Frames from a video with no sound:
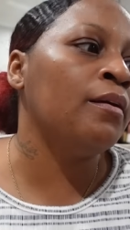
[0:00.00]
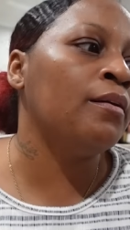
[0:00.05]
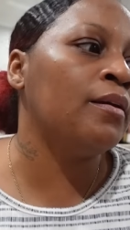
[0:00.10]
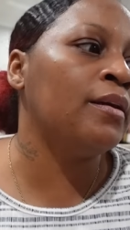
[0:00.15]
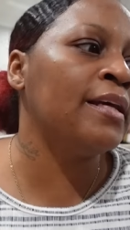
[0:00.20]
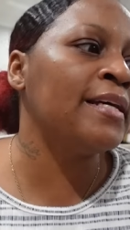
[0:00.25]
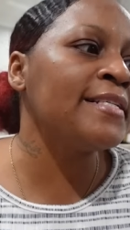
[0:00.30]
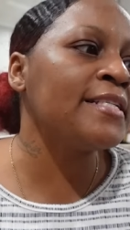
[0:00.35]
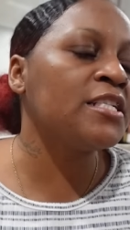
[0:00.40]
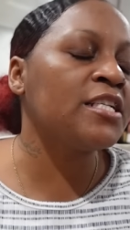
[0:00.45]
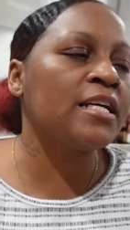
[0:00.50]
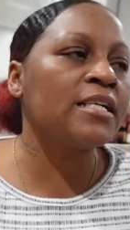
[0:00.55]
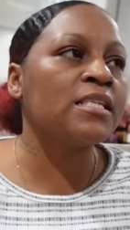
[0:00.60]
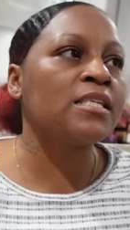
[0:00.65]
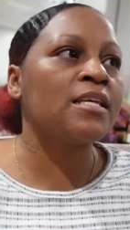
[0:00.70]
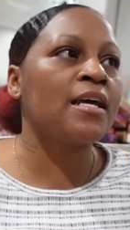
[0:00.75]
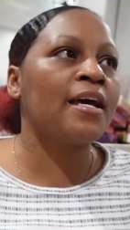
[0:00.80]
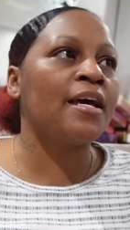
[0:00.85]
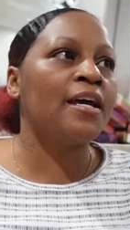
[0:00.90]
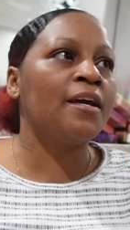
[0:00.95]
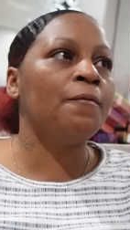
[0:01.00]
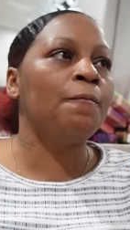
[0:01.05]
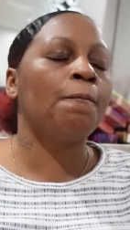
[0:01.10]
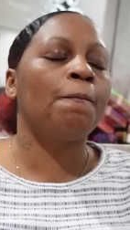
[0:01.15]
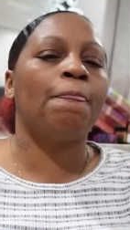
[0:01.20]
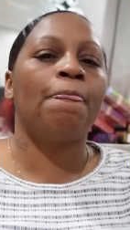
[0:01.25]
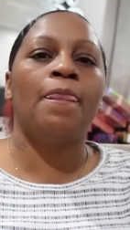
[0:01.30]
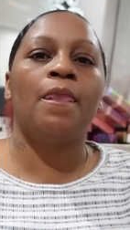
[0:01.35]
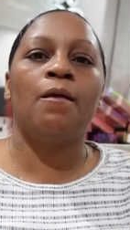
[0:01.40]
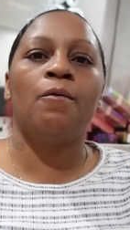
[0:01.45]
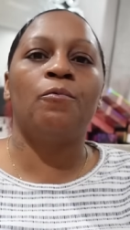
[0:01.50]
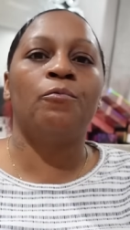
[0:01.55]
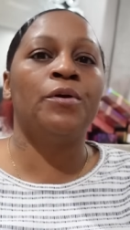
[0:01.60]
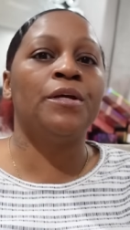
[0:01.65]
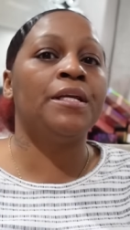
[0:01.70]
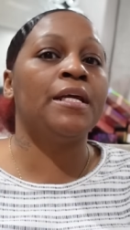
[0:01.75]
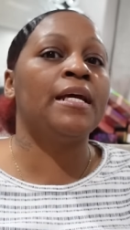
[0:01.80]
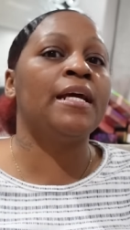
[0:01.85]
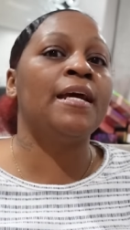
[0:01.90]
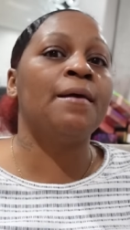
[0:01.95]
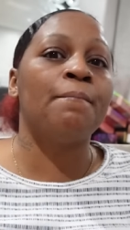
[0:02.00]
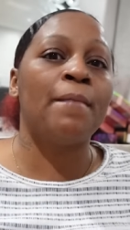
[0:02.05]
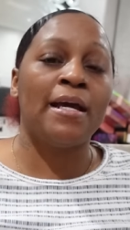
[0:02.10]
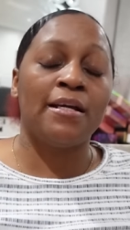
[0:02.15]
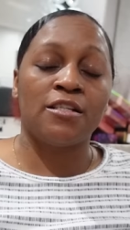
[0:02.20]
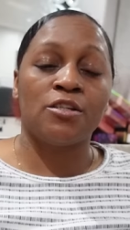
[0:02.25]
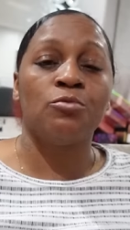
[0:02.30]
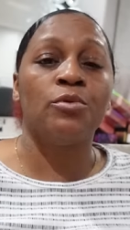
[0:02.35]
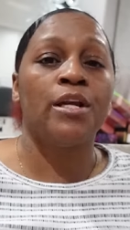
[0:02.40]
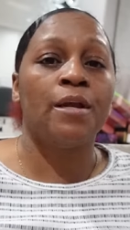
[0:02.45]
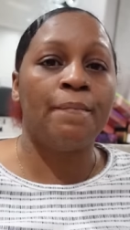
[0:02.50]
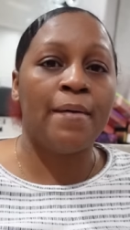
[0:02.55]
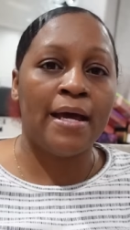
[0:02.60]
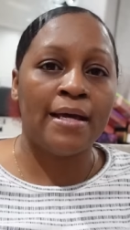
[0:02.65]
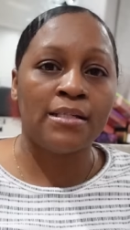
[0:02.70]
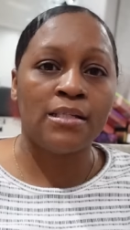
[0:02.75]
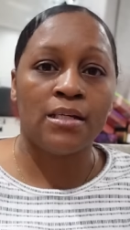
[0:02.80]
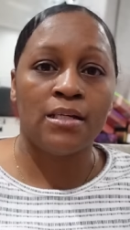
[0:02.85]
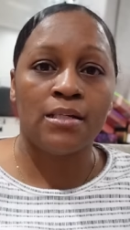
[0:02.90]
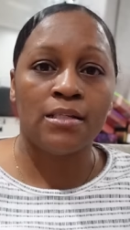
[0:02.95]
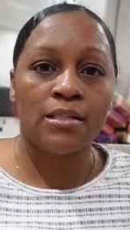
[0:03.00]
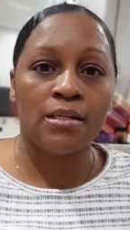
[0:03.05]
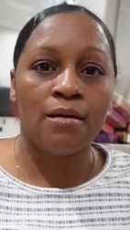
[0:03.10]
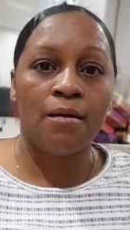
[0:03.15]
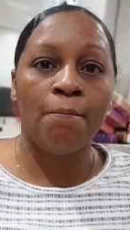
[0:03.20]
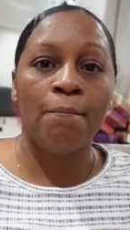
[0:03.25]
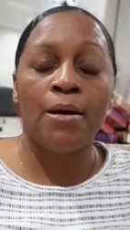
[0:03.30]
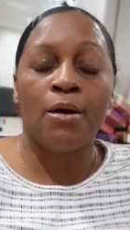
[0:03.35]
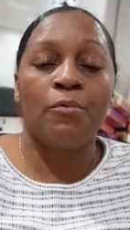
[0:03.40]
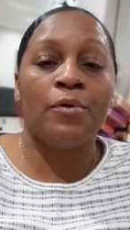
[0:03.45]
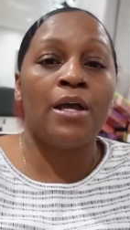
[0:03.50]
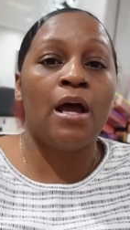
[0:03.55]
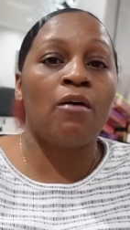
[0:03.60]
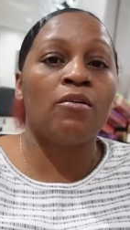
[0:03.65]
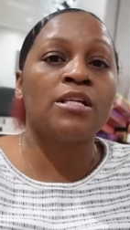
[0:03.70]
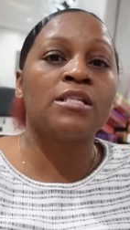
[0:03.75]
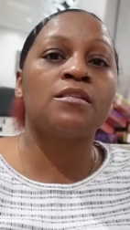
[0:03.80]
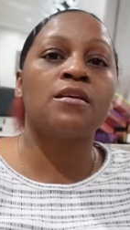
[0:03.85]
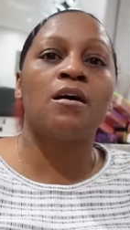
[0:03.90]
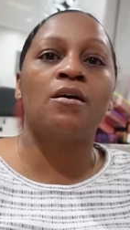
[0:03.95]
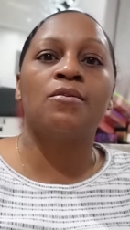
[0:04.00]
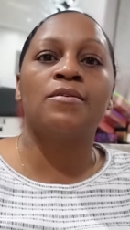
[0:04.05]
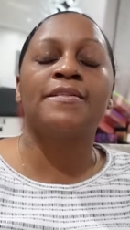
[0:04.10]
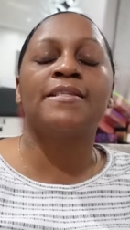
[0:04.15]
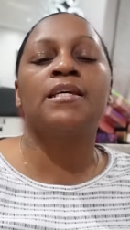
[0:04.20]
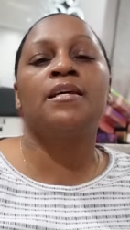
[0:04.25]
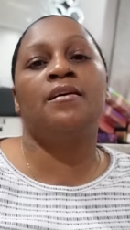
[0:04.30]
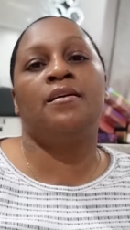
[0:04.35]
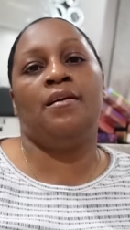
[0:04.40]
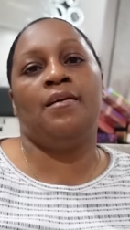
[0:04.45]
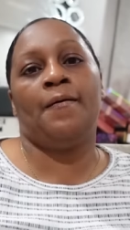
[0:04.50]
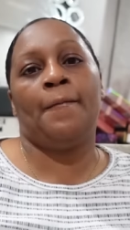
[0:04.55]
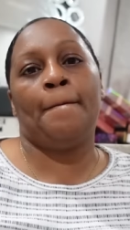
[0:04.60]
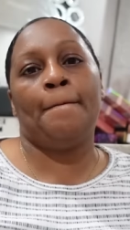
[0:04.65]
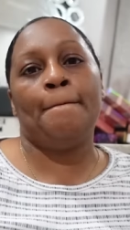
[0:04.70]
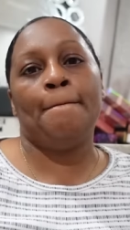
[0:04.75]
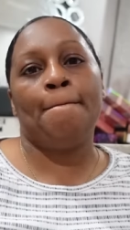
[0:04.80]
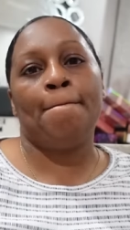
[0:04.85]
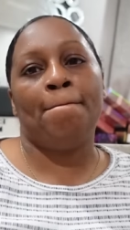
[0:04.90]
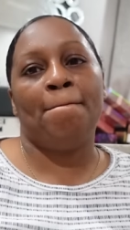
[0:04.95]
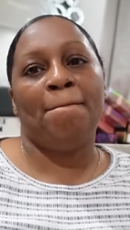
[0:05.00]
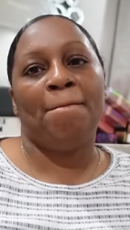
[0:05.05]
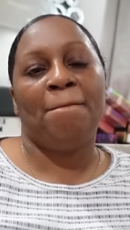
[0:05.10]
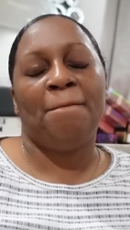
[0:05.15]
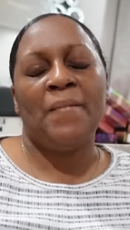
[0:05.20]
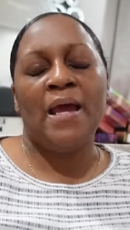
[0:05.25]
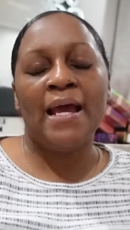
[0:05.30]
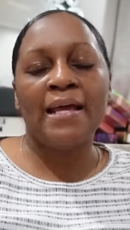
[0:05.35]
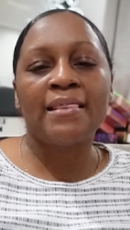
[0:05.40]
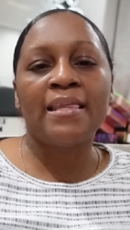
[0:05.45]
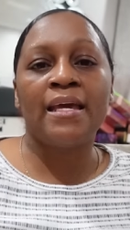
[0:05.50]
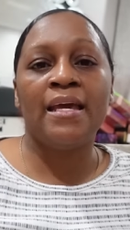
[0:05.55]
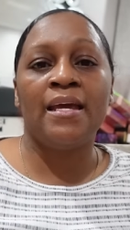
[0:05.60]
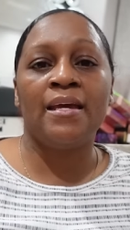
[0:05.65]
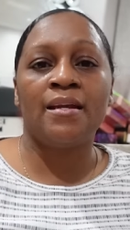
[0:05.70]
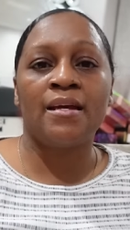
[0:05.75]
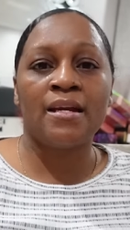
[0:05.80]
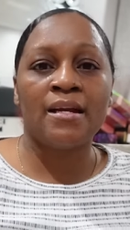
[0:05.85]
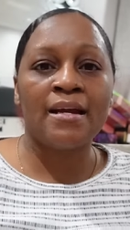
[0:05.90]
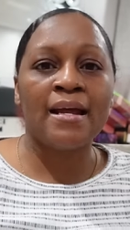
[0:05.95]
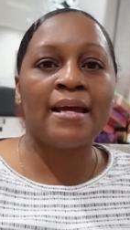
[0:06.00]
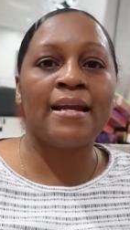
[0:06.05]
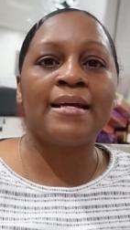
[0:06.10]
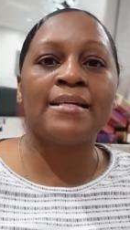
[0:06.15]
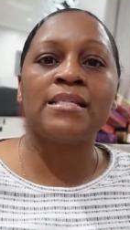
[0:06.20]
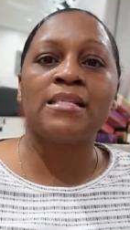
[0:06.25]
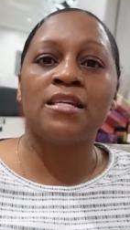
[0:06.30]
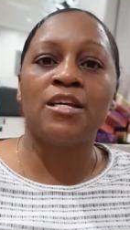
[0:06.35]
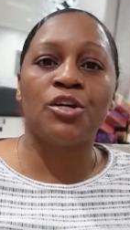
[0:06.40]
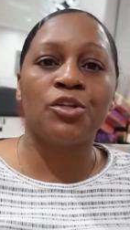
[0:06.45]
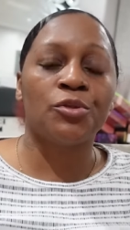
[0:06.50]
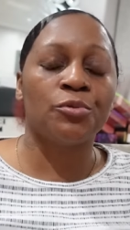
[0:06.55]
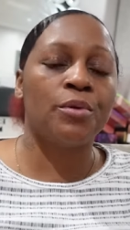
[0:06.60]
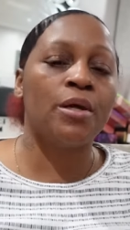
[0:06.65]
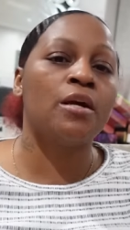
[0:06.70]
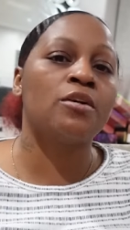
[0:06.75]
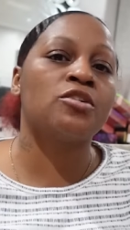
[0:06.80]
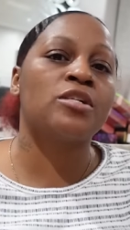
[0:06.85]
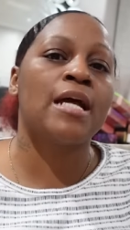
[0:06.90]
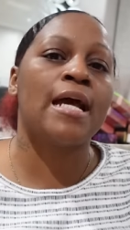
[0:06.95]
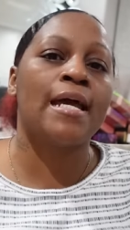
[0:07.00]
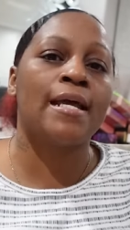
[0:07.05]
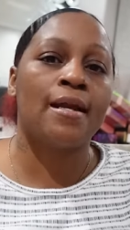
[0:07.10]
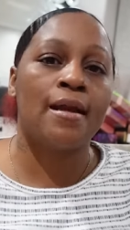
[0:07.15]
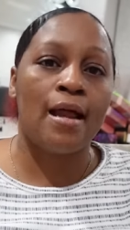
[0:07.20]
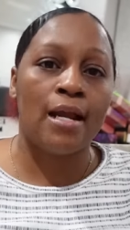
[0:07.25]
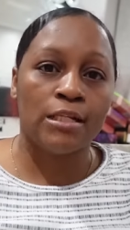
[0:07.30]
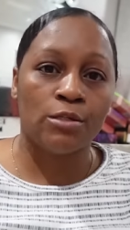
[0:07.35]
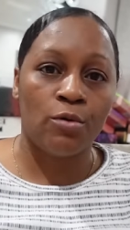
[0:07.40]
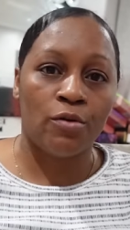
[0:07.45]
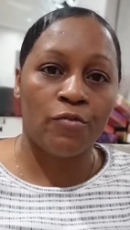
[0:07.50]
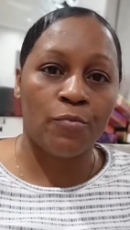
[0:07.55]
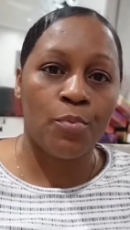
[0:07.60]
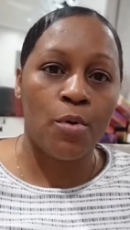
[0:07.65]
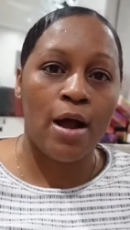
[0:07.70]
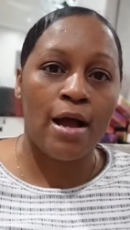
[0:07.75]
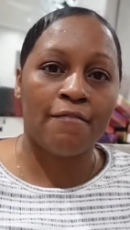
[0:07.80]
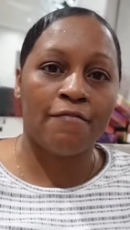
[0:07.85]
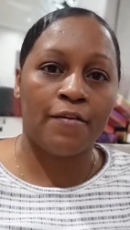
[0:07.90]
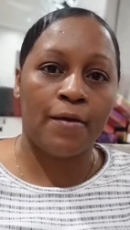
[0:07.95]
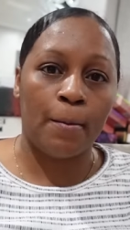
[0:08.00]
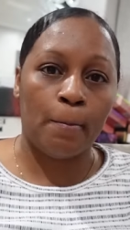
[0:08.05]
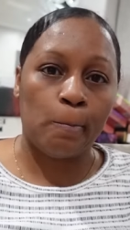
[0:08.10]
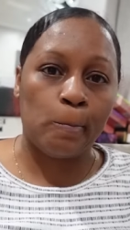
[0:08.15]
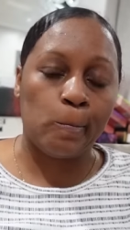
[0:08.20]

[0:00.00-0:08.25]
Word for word: let's just say we did make 20 baskets, but we only sold 10. At the end of the day, that's still $380 worth of profit.